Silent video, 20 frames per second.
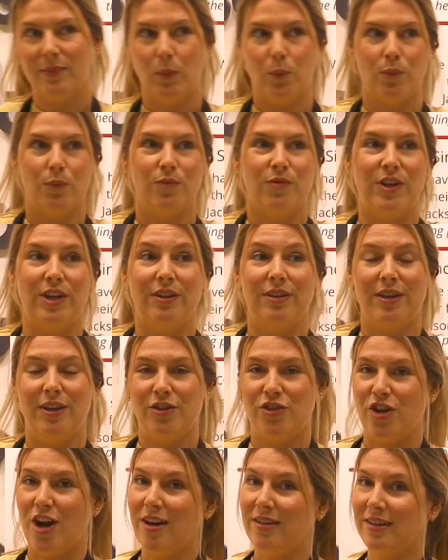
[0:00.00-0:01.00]
vanilla and
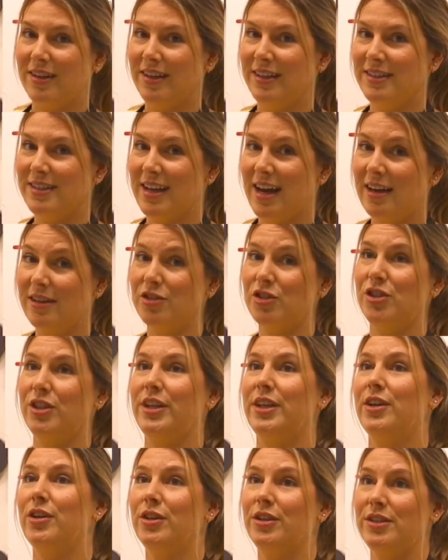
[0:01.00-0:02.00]
chocolate is actually
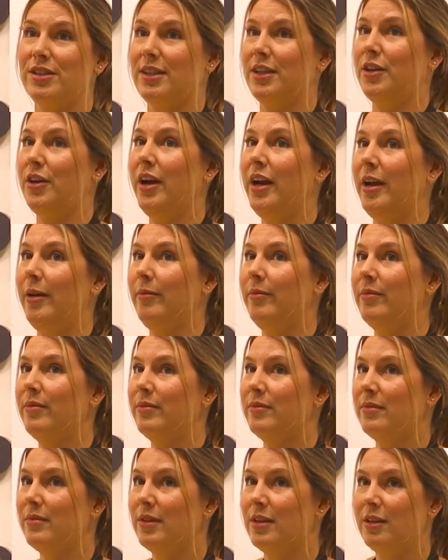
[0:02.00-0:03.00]
cookies and cream.
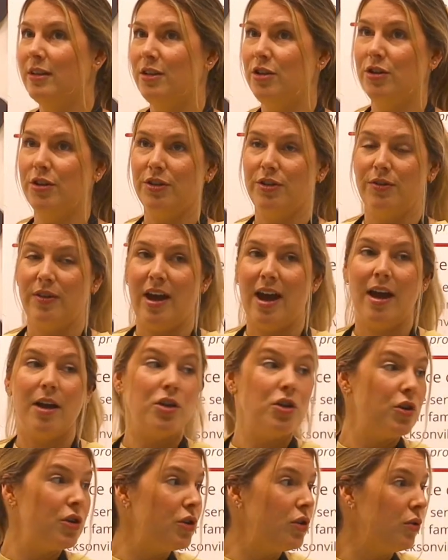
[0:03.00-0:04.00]
You could do that. You
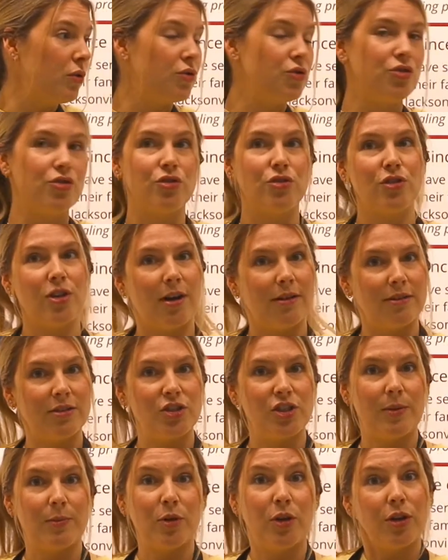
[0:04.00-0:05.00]
could do chocolate
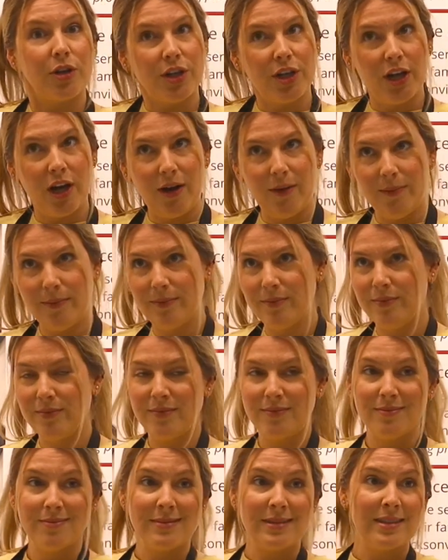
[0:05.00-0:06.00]
chip cookie dough,
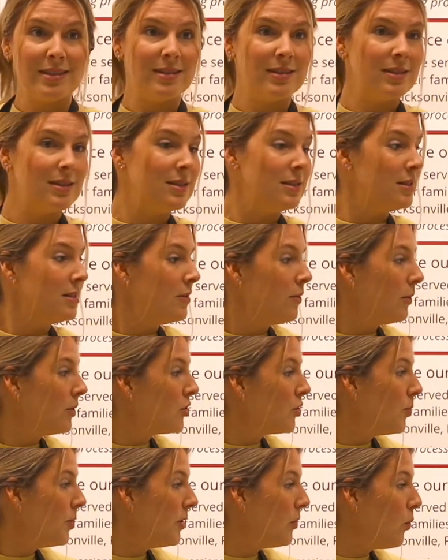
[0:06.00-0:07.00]
which
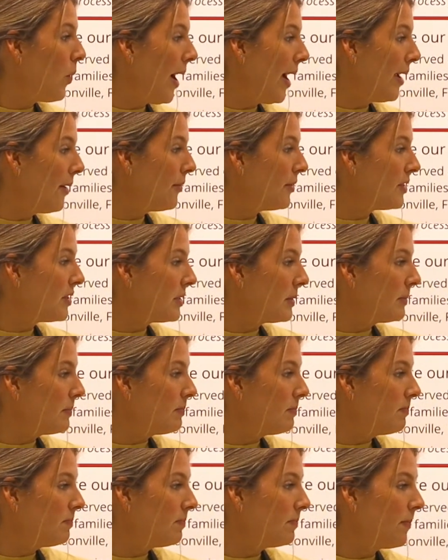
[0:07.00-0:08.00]
would be white with some
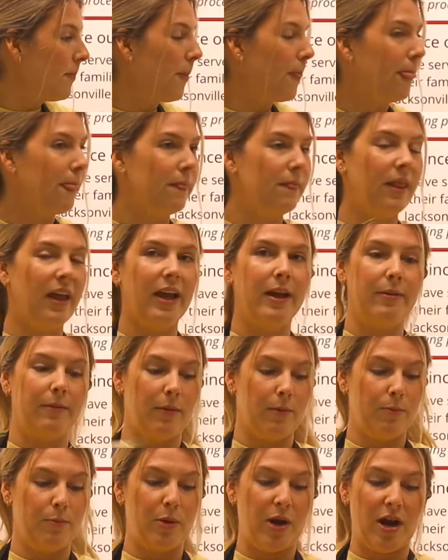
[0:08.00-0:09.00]
light
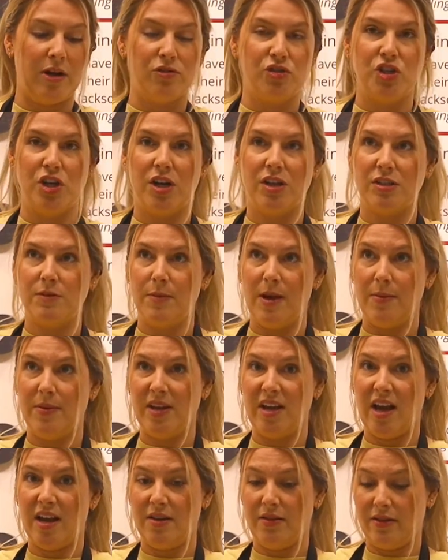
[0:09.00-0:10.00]
brown chunks, maybe
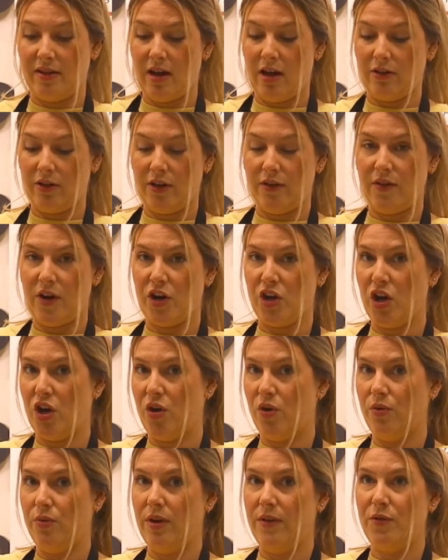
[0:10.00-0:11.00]
kind of the color of our
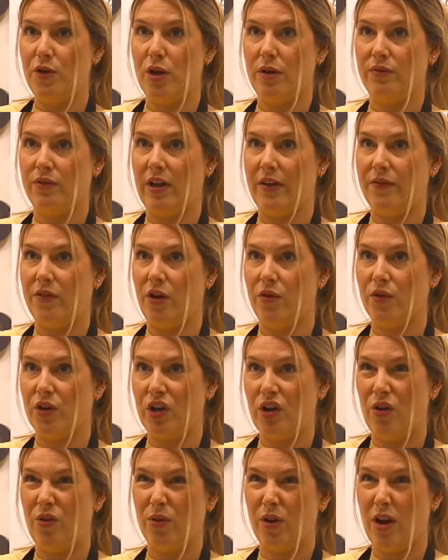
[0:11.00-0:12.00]
cone. If you have leftover
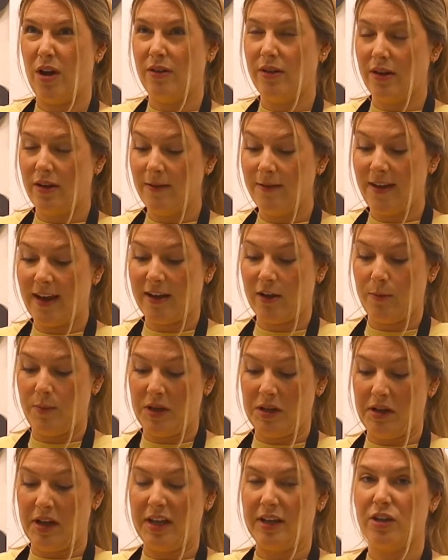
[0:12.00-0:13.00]
cone color, that could be
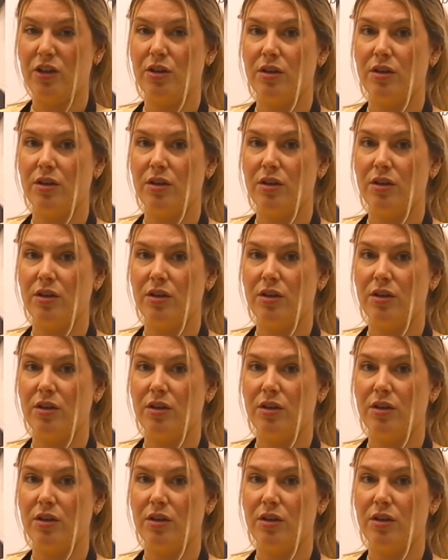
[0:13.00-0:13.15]
like